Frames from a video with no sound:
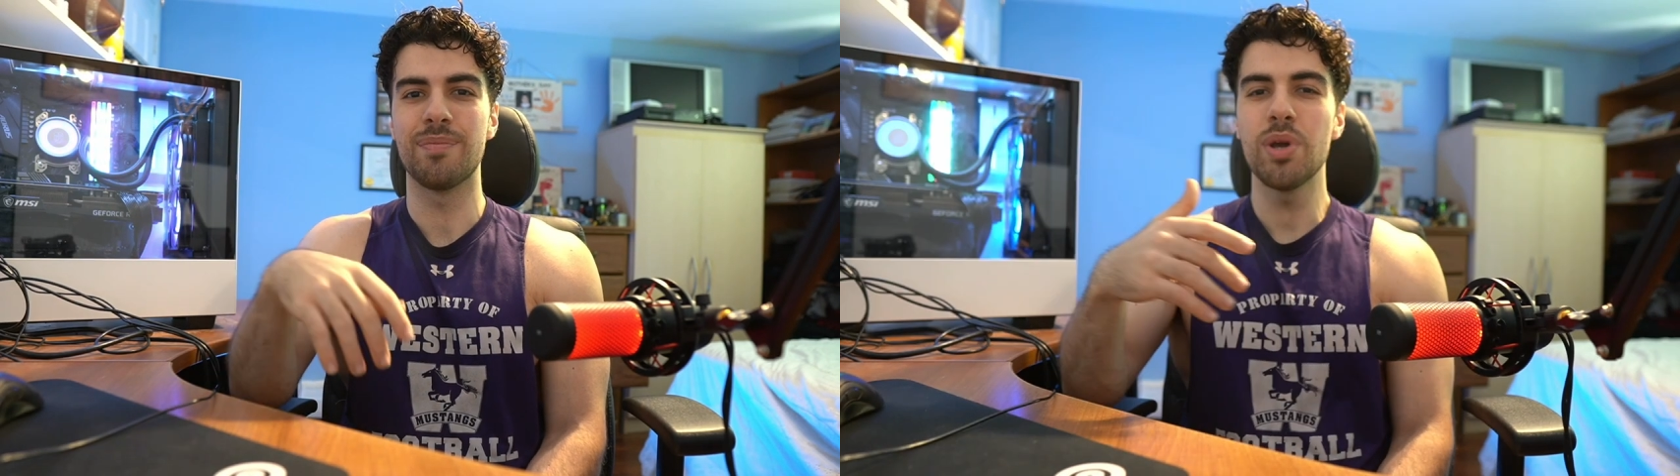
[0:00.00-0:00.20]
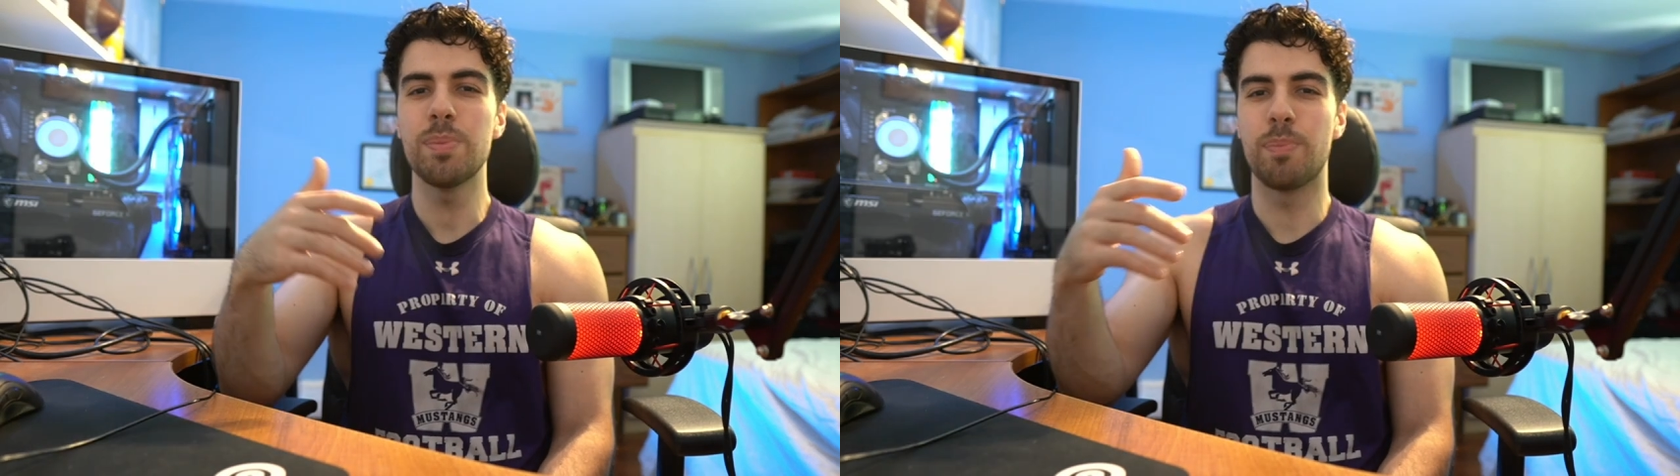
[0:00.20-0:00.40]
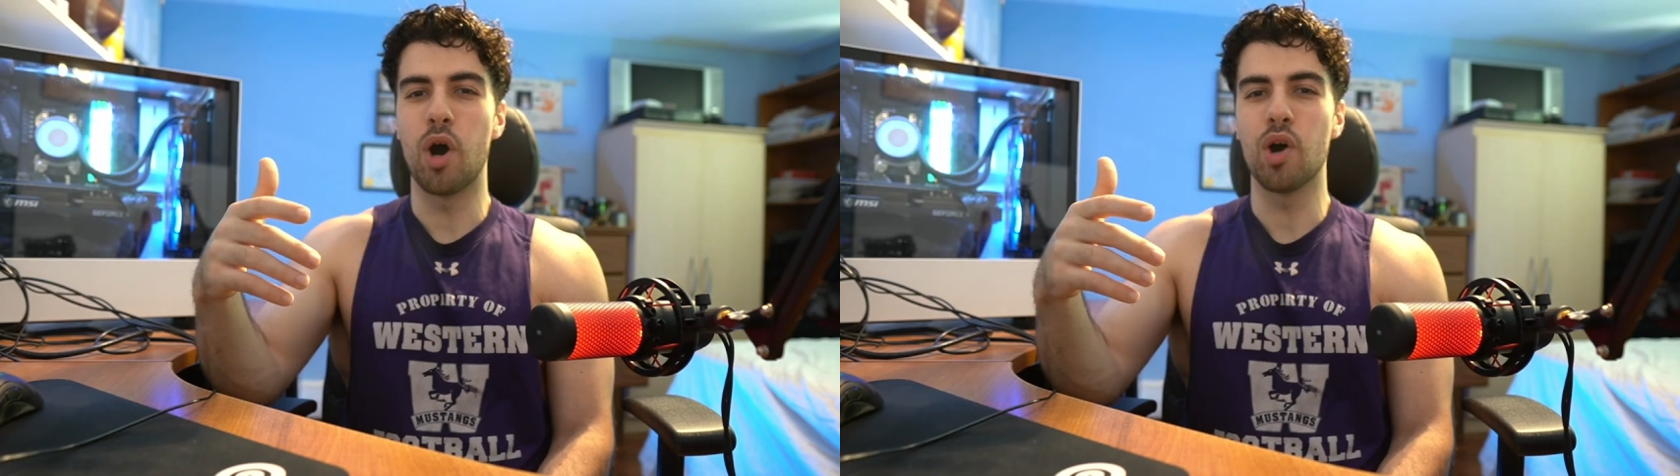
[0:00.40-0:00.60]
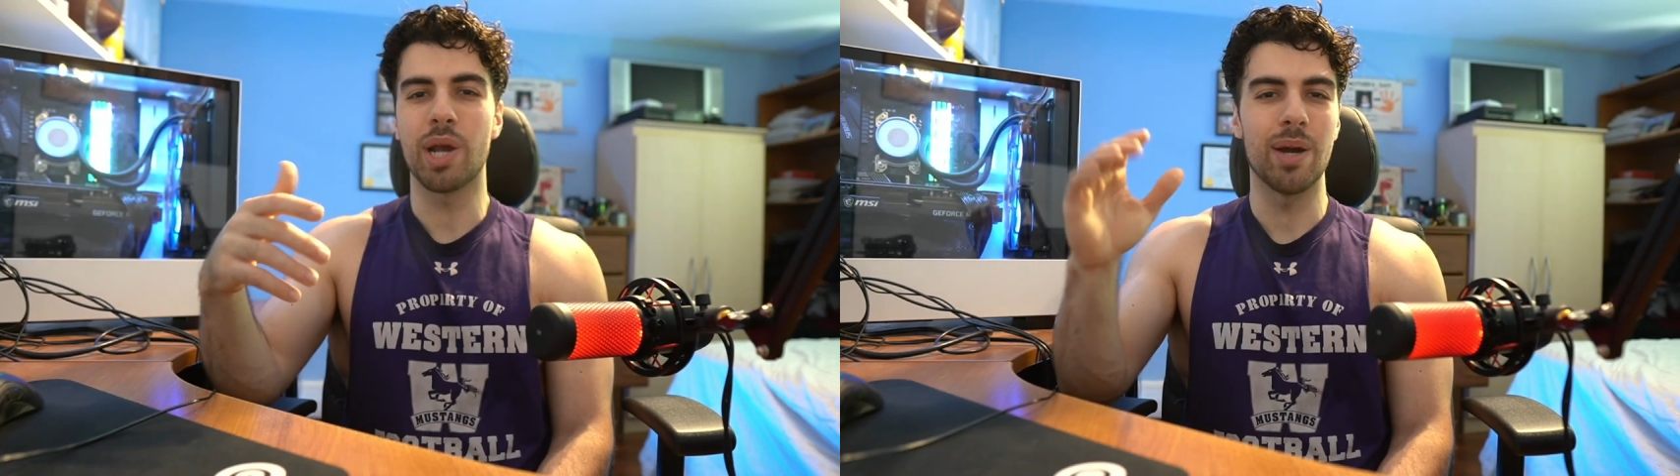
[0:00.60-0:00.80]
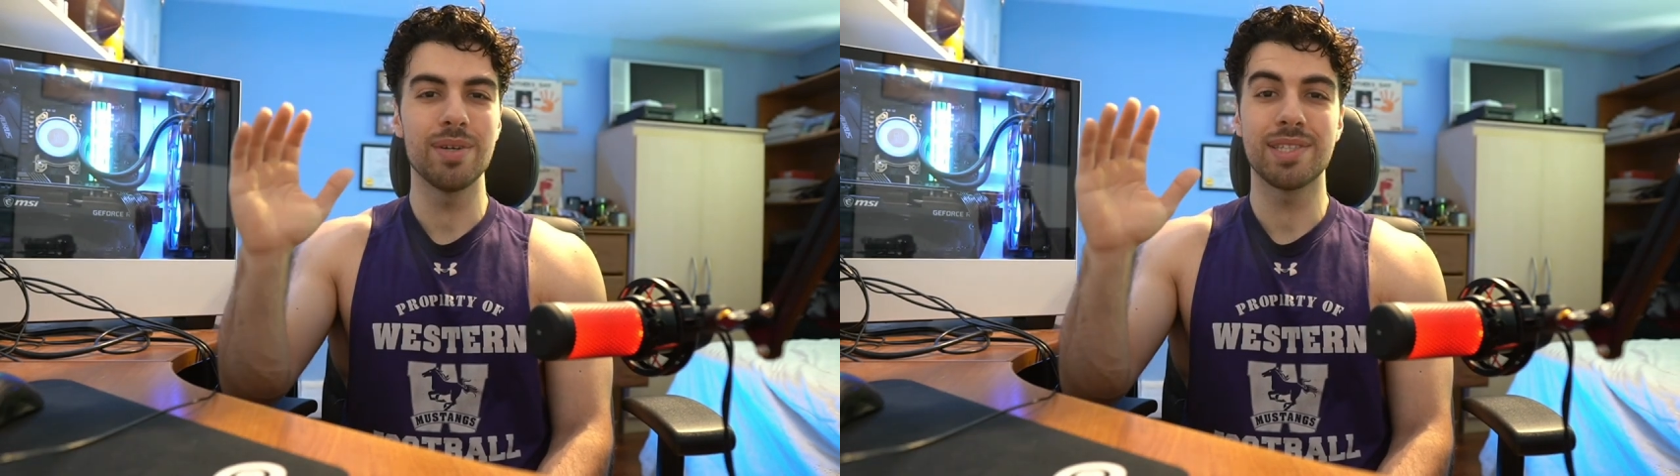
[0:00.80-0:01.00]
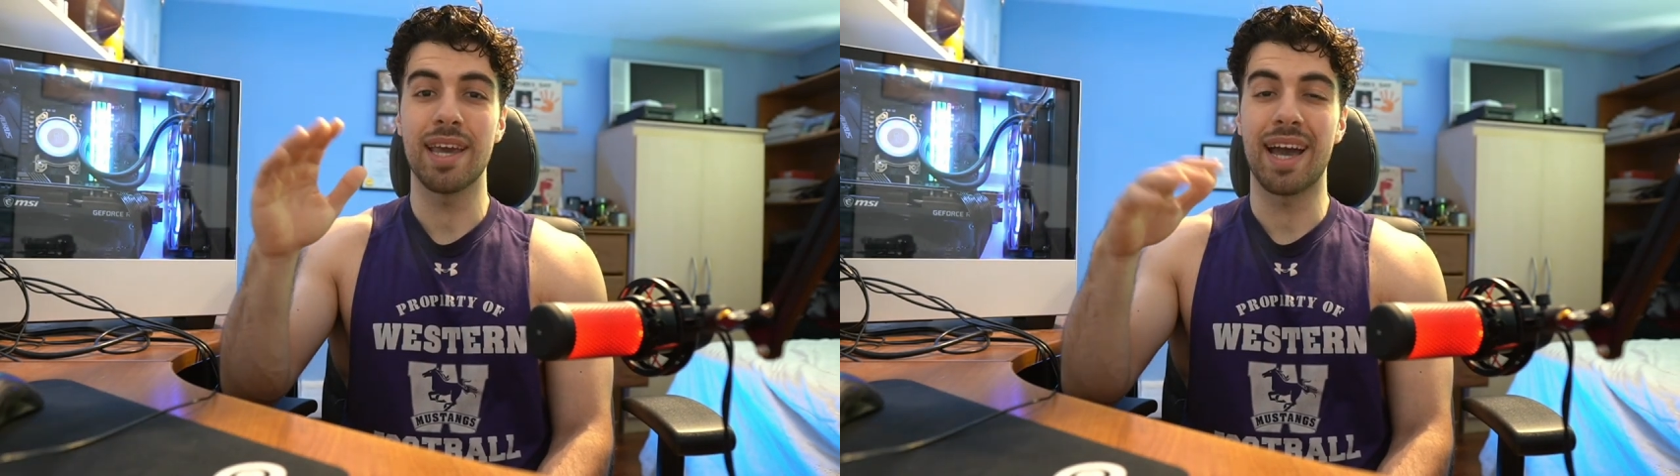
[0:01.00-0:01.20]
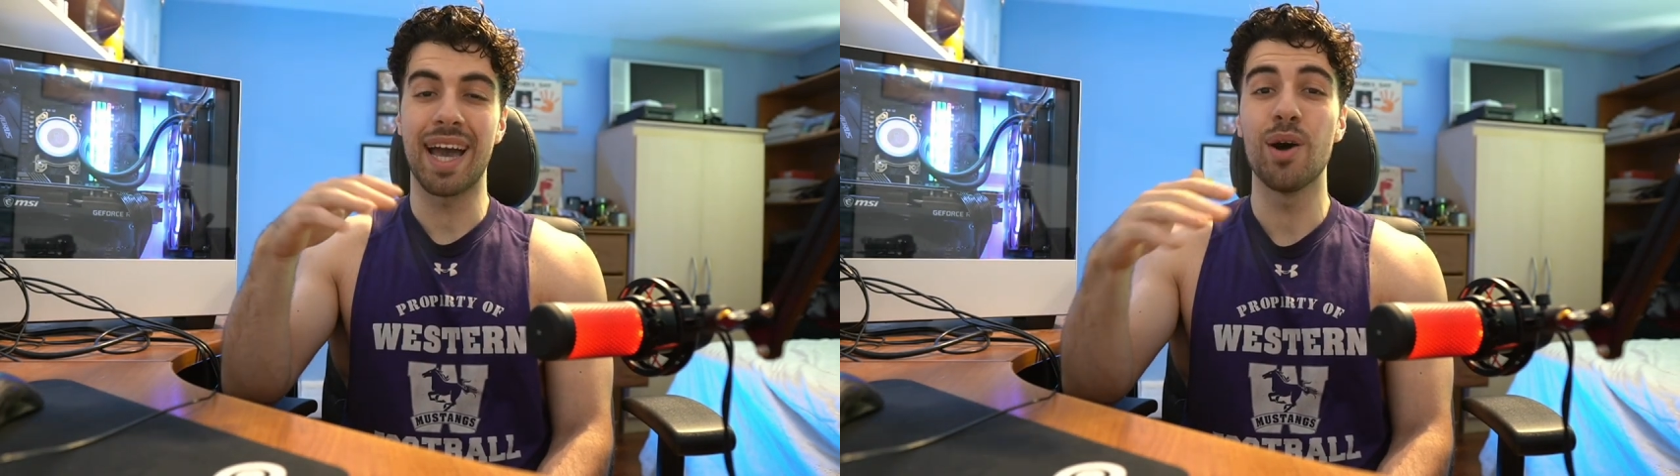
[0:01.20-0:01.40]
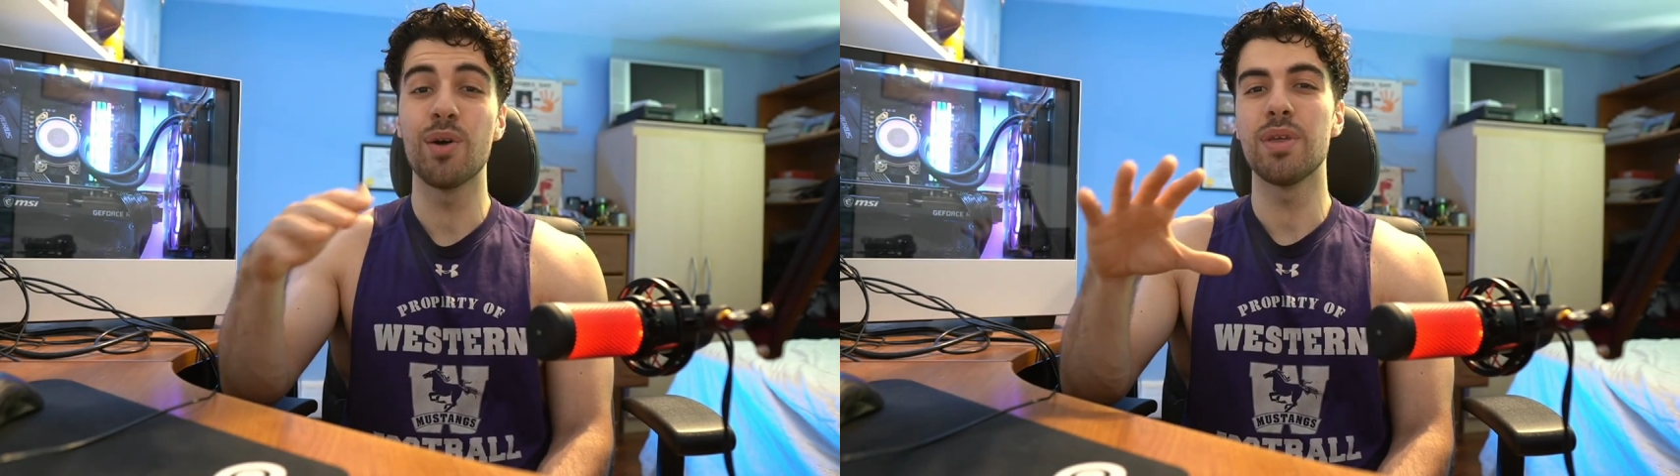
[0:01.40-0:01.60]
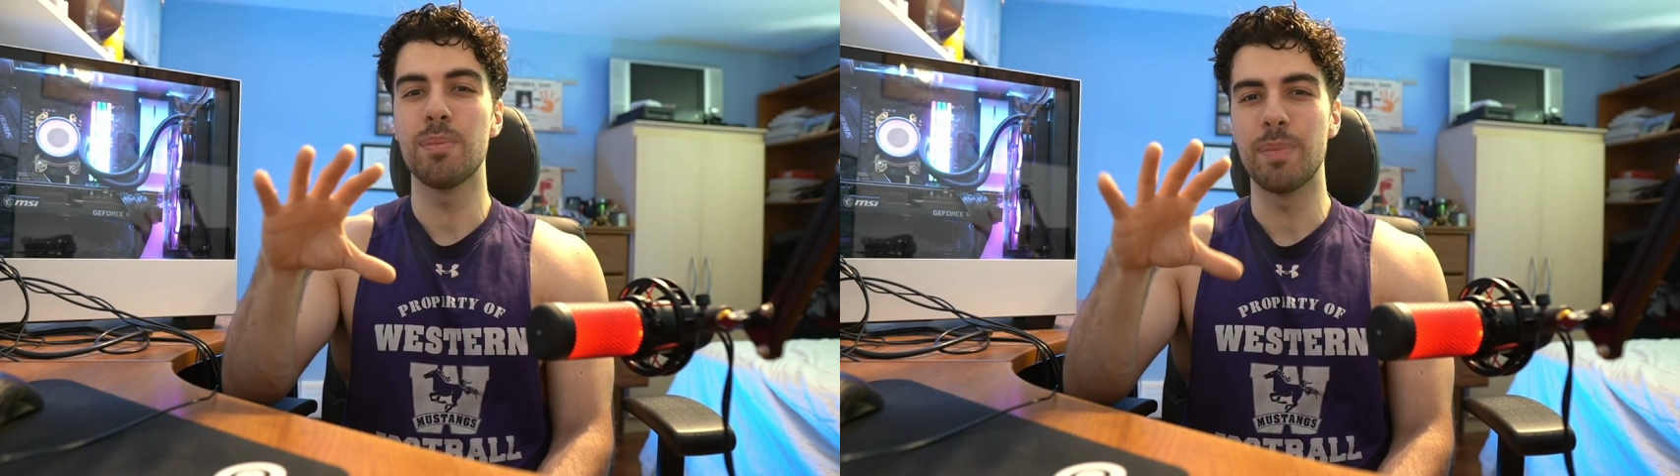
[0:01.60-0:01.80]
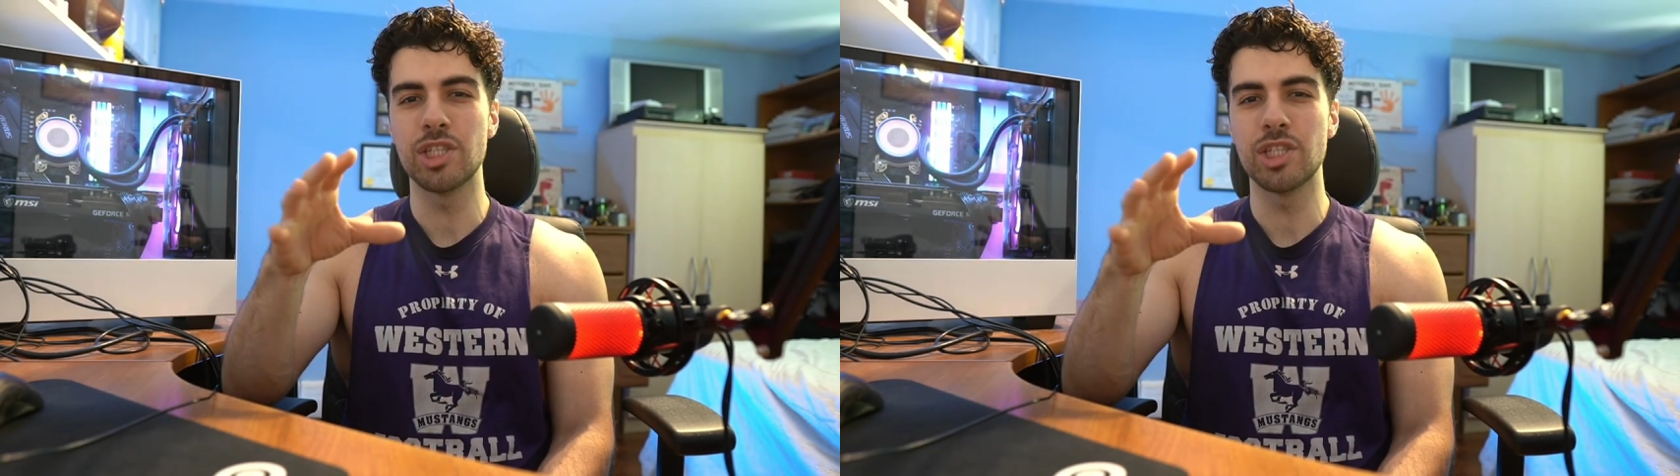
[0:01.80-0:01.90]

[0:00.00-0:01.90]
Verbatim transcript: When we bulk, I would say a healthy